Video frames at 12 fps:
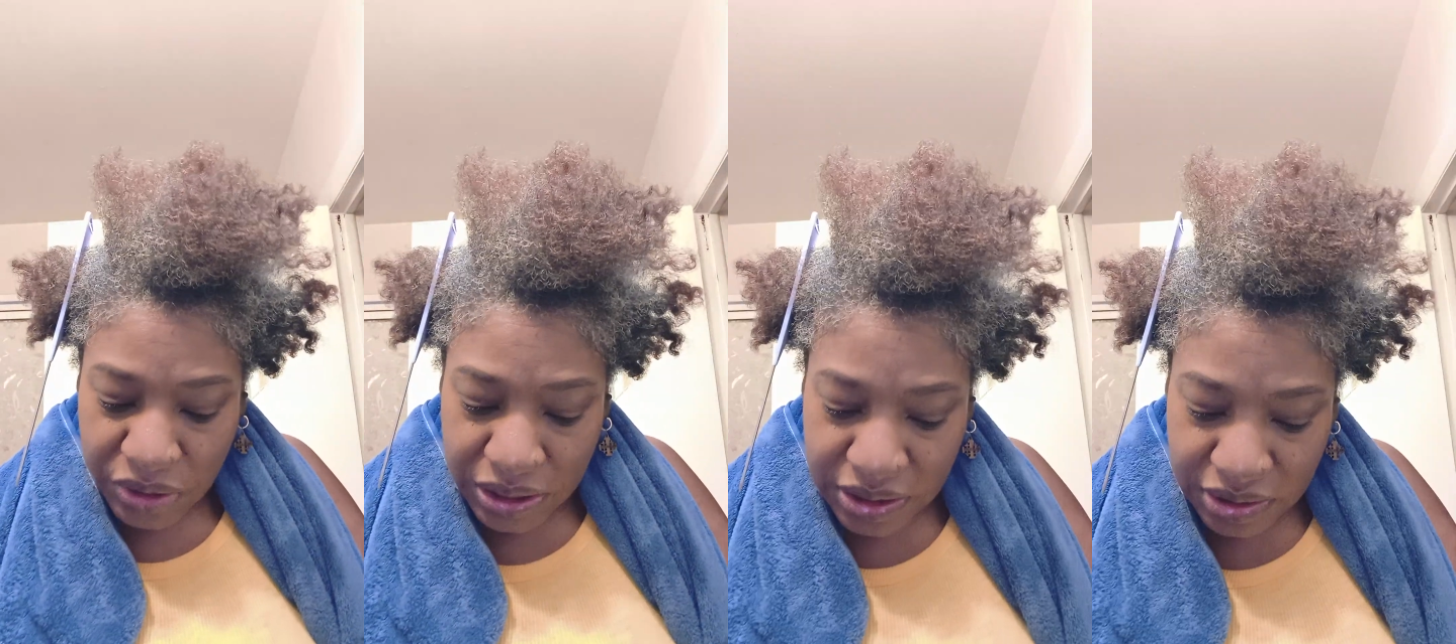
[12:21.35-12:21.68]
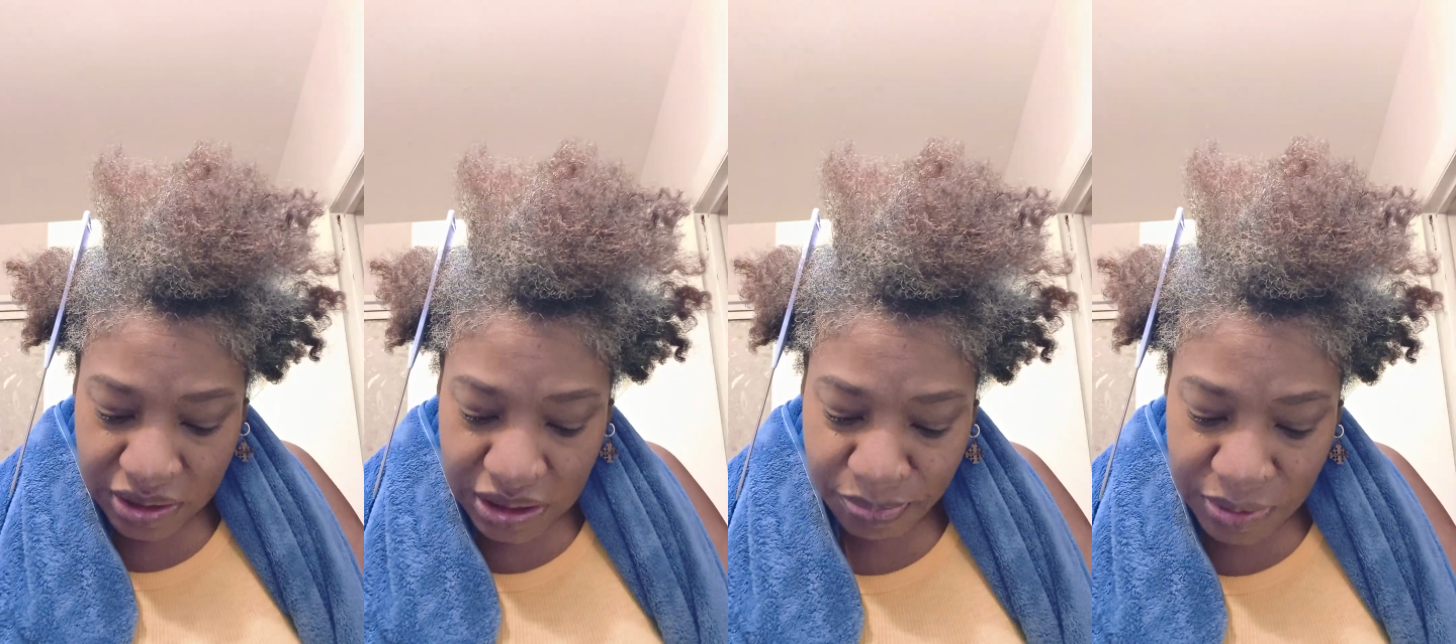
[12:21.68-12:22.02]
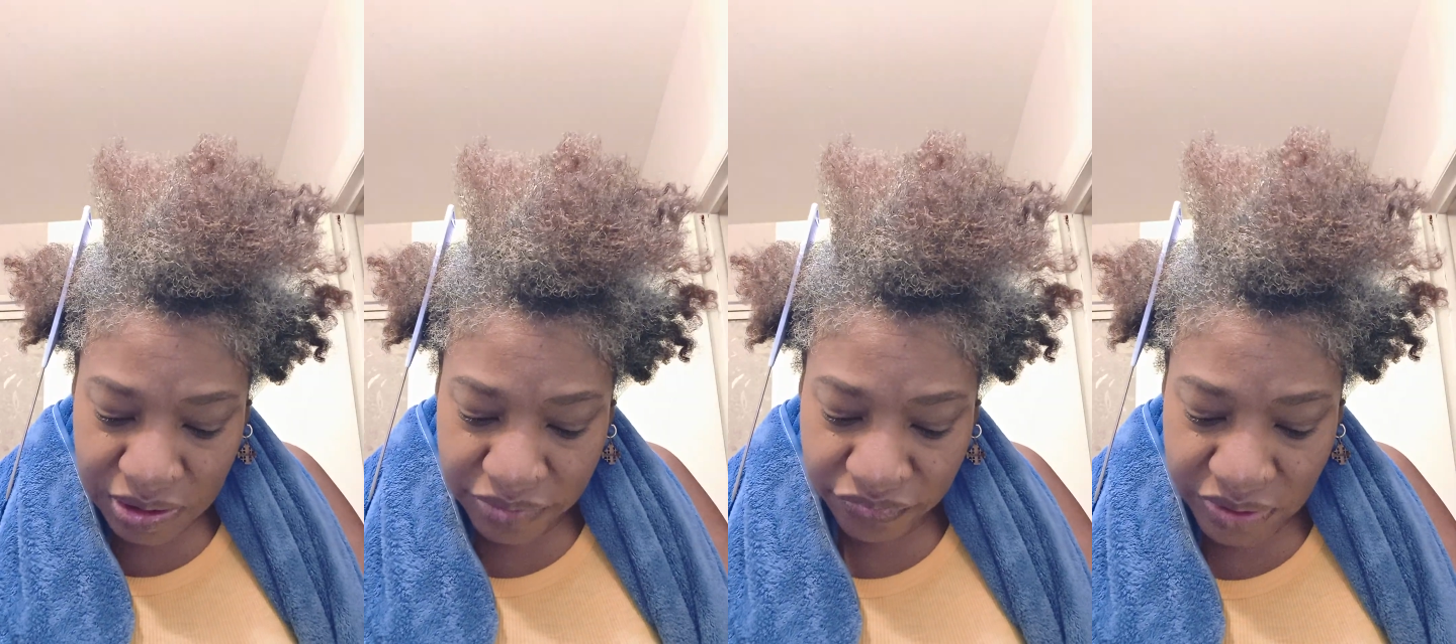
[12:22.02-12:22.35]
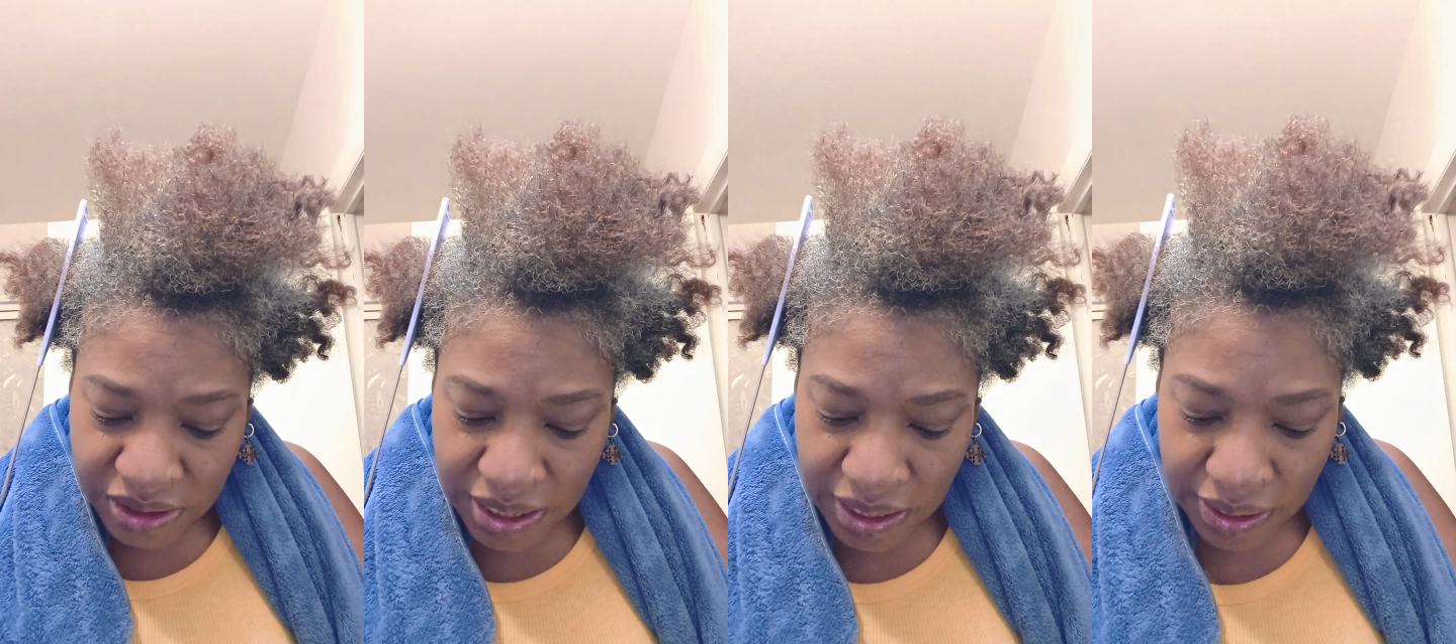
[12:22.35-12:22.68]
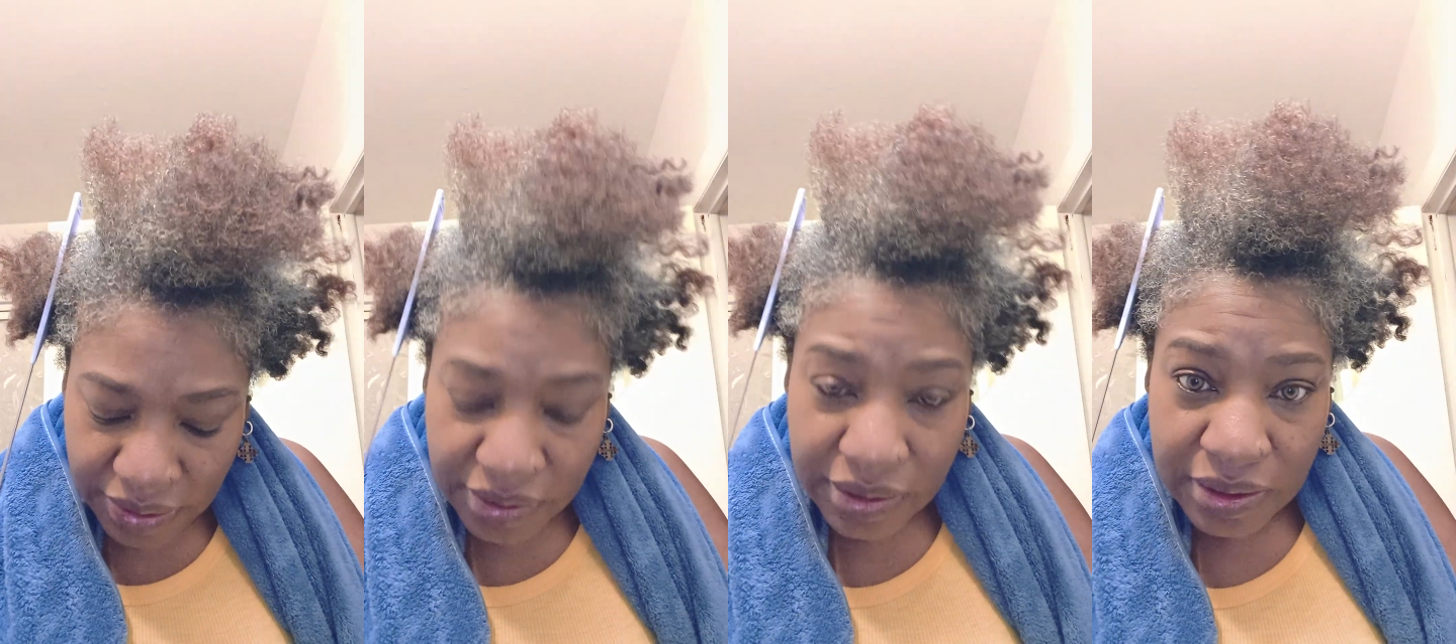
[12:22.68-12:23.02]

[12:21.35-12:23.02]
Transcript: wigs is expensive as heck.